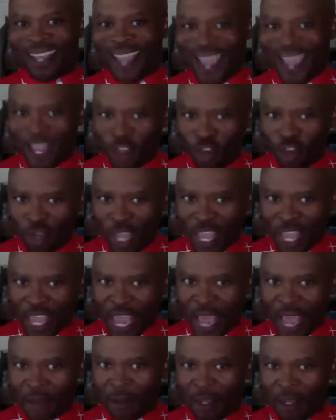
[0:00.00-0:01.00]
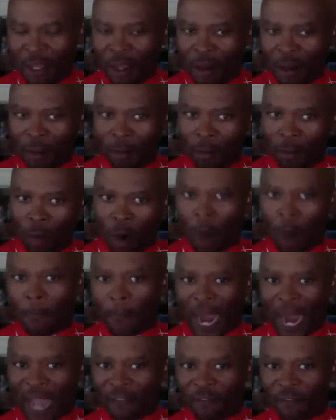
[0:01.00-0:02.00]
and you can get more
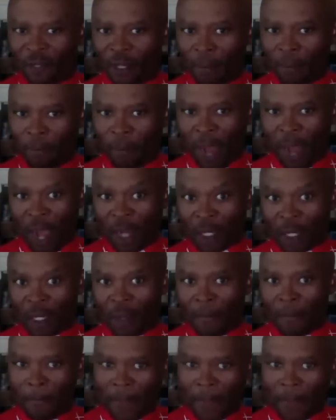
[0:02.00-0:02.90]
bike for the buck